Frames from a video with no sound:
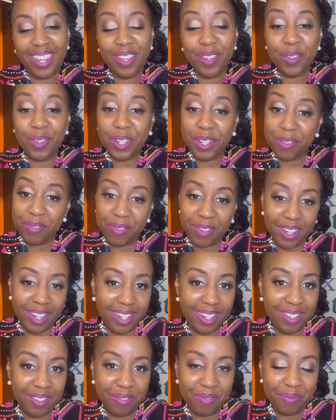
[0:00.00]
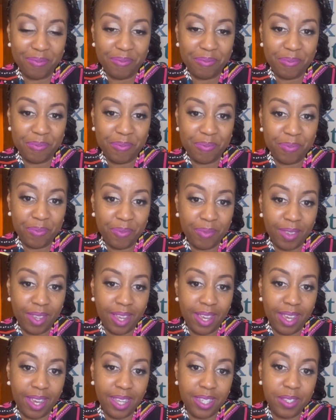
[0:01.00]
Good evening.
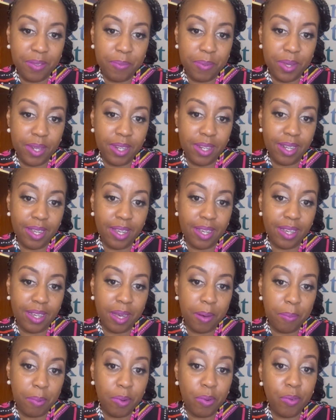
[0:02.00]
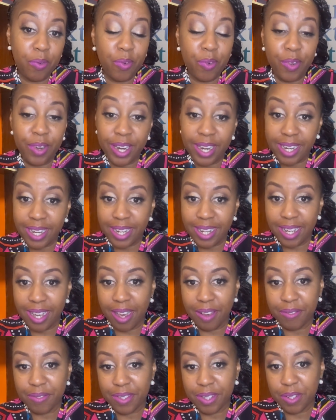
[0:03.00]
It's been a couple of rainy
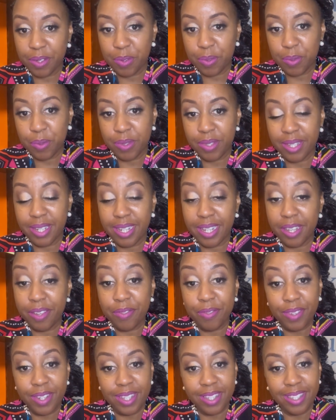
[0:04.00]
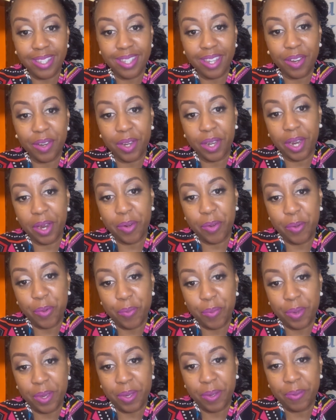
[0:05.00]
afternoons and evenings here in
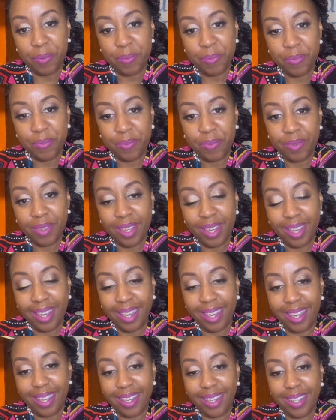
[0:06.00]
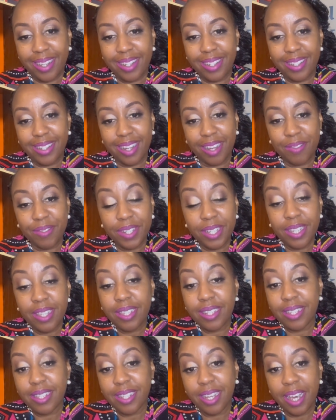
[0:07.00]
Nairobi, and I've taken
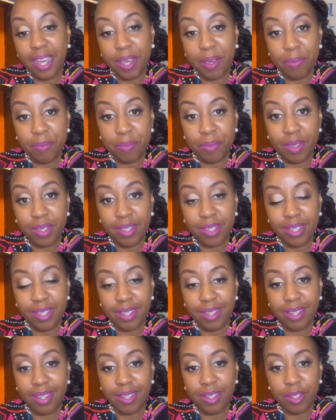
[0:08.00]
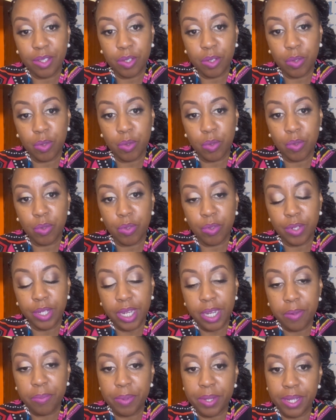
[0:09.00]
the time this year to
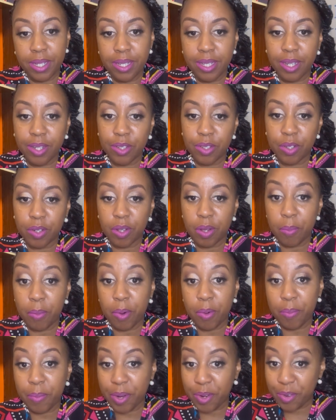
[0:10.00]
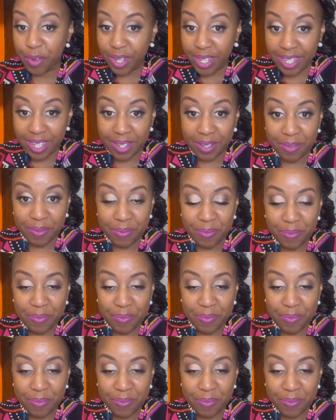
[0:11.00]
really be intentional about my reading.